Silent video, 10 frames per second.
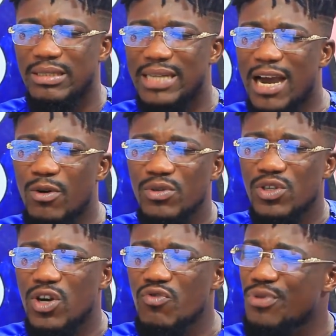Now you
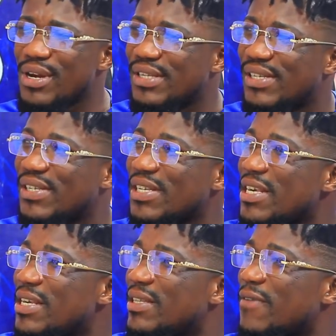don't really
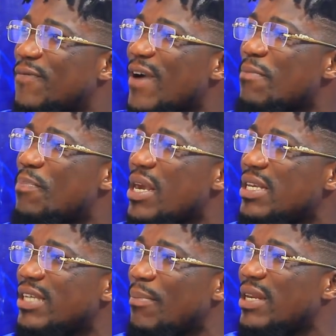see the fan
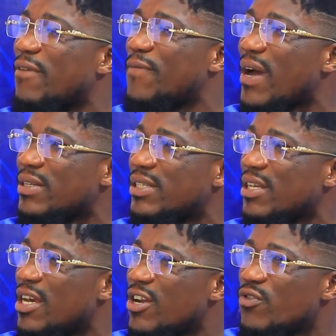base, the fans
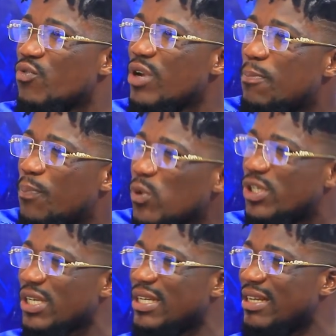really
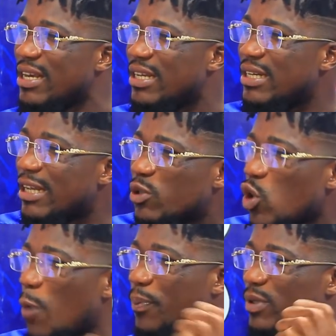pushing the
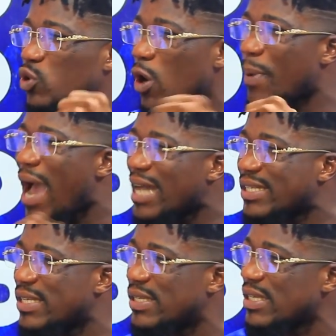top
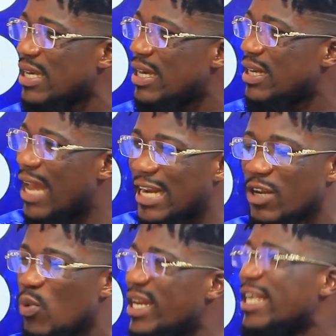artists like
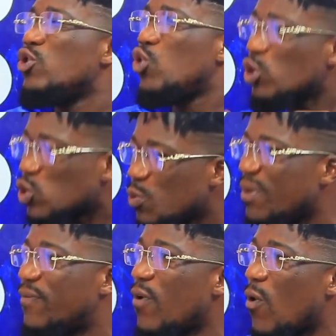the way they used to
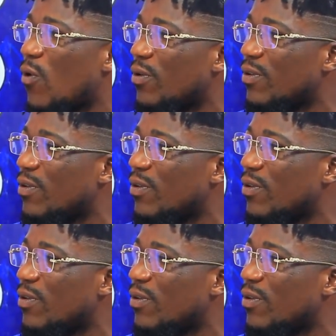before.